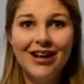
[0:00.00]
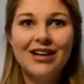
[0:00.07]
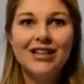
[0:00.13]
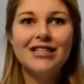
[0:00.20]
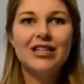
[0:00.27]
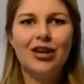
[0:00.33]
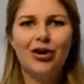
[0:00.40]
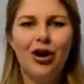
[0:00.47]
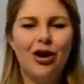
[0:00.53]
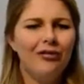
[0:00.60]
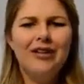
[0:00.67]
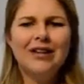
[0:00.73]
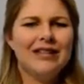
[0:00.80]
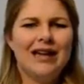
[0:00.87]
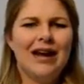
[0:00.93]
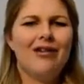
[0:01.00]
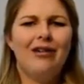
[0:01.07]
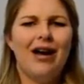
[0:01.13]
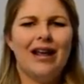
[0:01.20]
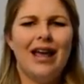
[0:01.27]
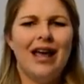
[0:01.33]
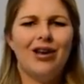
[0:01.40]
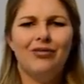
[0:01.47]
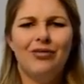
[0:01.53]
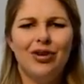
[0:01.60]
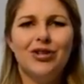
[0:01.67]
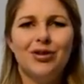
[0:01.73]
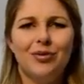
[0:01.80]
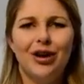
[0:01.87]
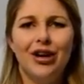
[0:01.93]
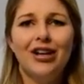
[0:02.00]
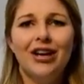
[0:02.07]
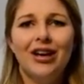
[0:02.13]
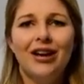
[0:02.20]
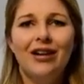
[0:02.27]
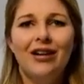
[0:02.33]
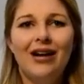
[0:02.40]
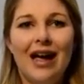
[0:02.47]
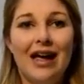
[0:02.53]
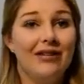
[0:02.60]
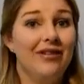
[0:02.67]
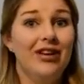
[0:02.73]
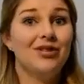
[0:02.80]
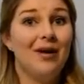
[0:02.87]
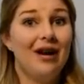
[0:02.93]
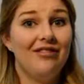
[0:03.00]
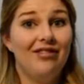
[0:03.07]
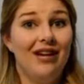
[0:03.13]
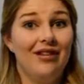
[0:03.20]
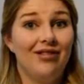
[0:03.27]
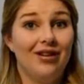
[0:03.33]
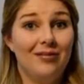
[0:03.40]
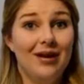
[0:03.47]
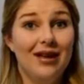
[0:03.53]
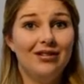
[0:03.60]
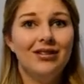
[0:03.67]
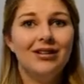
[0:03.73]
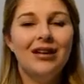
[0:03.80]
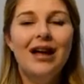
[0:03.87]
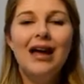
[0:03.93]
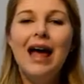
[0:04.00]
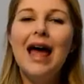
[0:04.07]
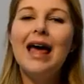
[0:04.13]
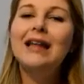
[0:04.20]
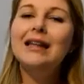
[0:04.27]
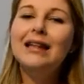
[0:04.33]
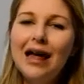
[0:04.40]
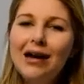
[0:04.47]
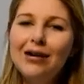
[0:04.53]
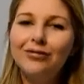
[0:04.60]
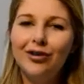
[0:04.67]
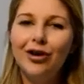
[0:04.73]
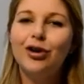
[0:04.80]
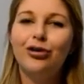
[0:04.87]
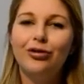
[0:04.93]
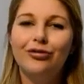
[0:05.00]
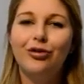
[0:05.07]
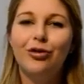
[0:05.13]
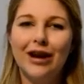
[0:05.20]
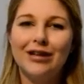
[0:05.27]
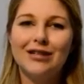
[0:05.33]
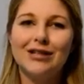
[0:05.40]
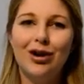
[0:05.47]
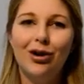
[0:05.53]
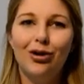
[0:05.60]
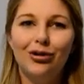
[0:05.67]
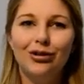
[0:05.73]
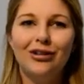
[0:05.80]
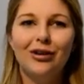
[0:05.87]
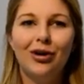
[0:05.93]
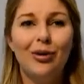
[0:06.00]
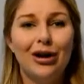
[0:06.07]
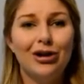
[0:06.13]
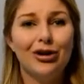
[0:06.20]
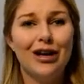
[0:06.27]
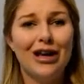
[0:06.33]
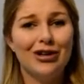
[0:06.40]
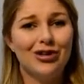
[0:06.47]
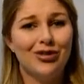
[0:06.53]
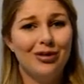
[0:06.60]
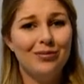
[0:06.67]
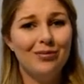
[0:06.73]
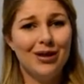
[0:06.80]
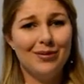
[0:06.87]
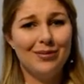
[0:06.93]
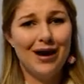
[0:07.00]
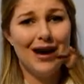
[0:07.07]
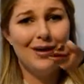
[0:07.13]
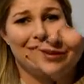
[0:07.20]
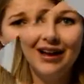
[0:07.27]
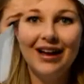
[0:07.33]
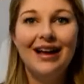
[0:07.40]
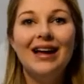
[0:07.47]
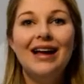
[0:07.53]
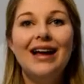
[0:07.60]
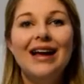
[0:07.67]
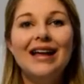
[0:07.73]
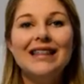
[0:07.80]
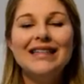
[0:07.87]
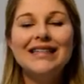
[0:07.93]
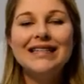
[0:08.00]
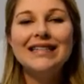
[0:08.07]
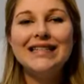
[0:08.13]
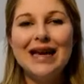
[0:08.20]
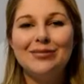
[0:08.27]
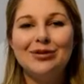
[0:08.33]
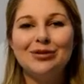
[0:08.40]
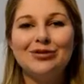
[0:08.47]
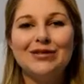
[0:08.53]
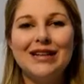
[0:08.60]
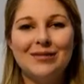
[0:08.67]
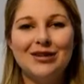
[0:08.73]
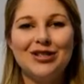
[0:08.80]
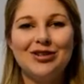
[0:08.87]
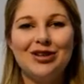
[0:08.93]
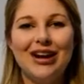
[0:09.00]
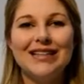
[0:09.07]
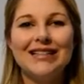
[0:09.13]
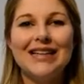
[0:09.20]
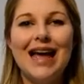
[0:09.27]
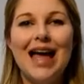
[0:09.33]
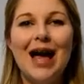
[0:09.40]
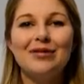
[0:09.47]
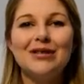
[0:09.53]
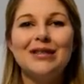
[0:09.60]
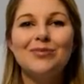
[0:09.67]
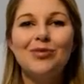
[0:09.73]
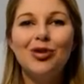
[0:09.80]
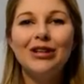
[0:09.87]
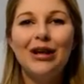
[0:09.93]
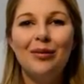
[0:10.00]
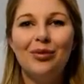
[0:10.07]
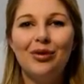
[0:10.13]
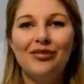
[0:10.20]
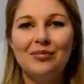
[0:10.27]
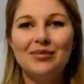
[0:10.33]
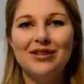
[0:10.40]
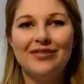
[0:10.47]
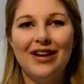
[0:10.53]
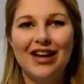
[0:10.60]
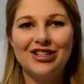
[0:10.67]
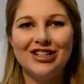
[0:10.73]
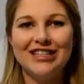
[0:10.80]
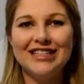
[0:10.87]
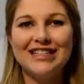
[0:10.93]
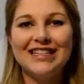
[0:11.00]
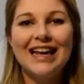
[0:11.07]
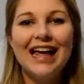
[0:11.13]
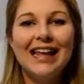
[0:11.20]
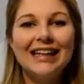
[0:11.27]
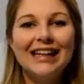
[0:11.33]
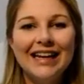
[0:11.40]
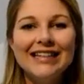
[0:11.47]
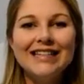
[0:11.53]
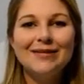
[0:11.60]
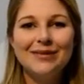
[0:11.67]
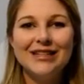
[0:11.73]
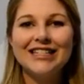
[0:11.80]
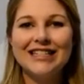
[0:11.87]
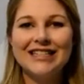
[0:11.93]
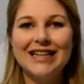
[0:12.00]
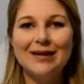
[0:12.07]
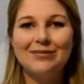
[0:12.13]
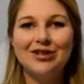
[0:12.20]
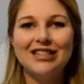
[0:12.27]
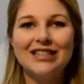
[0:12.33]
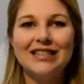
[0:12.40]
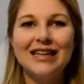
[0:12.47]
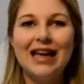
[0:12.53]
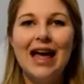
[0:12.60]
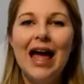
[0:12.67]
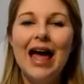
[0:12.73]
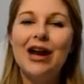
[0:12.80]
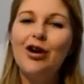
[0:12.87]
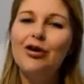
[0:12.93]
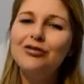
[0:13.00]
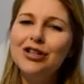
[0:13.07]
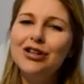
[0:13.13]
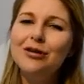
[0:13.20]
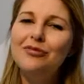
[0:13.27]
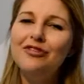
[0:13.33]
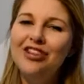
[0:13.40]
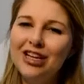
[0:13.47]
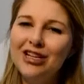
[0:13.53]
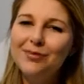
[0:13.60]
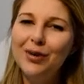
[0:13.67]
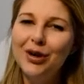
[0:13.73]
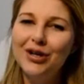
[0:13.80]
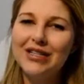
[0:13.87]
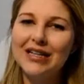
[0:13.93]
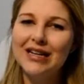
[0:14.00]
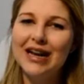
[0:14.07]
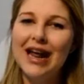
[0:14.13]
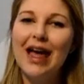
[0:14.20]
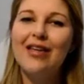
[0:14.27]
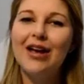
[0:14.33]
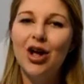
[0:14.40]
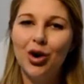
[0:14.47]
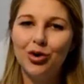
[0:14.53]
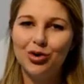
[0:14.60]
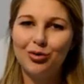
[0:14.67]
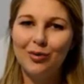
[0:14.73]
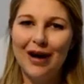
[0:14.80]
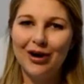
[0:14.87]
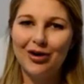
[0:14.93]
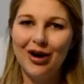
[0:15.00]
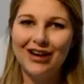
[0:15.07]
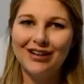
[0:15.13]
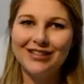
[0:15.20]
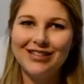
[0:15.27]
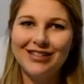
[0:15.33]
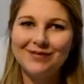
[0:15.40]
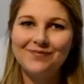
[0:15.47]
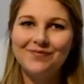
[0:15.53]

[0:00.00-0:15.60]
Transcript: So obviously I ride a kangaroo to work, eat Vegemite for every meal, and love a good 4x gold while cooking shrimp on the barbie. This example demonstrates how a small number of observations can lead to misconceptions and often offend a person and their cultural background.